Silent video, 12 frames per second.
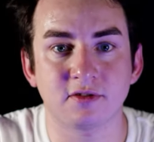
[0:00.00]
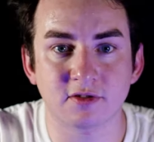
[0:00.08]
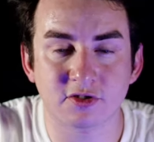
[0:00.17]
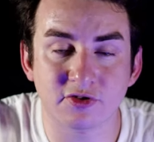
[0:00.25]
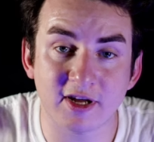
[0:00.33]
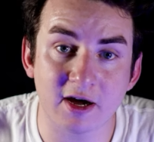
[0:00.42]

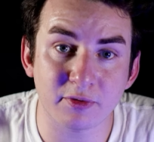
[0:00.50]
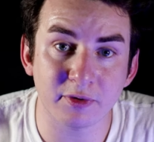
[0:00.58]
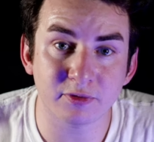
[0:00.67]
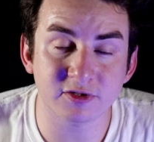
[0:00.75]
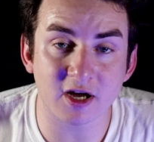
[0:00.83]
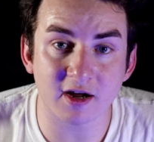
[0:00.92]
So now we
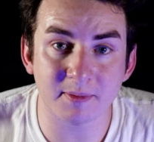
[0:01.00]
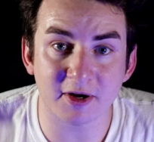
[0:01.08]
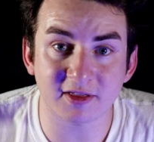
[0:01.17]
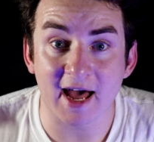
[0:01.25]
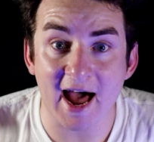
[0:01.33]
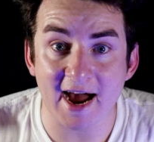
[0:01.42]
will talk
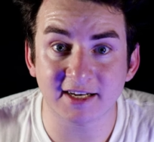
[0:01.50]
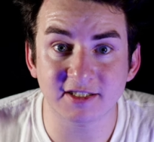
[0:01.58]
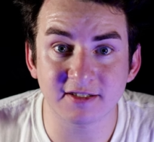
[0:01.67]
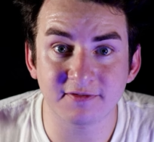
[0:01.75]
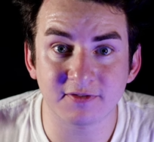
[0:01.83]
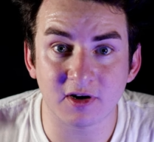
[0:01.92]
about the
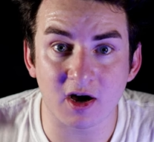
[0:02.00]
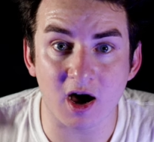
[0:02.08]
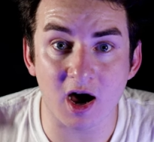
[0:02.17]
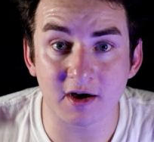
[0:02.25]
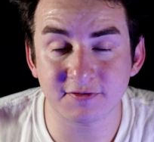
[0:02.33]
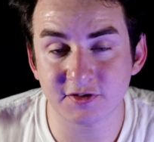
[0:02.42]
active
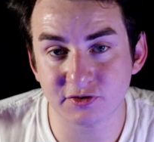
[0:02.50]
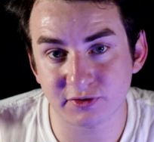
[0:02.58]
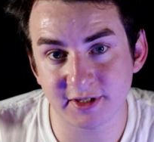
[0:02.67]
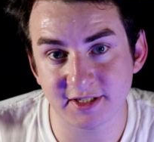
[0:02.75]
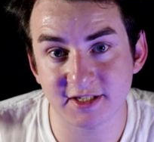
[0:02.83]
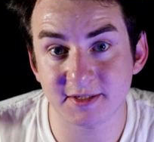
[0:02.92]

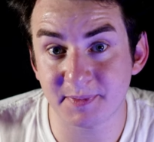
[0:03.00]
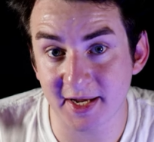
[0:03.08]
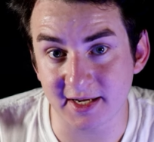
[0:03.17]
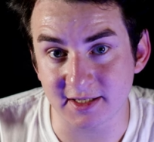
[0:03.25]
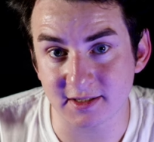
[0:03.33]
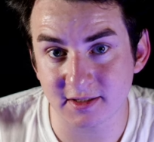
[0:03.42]
off-screen
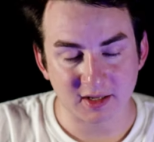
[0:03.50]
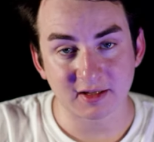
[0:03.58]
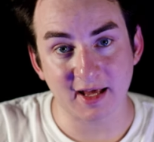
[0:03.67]
space.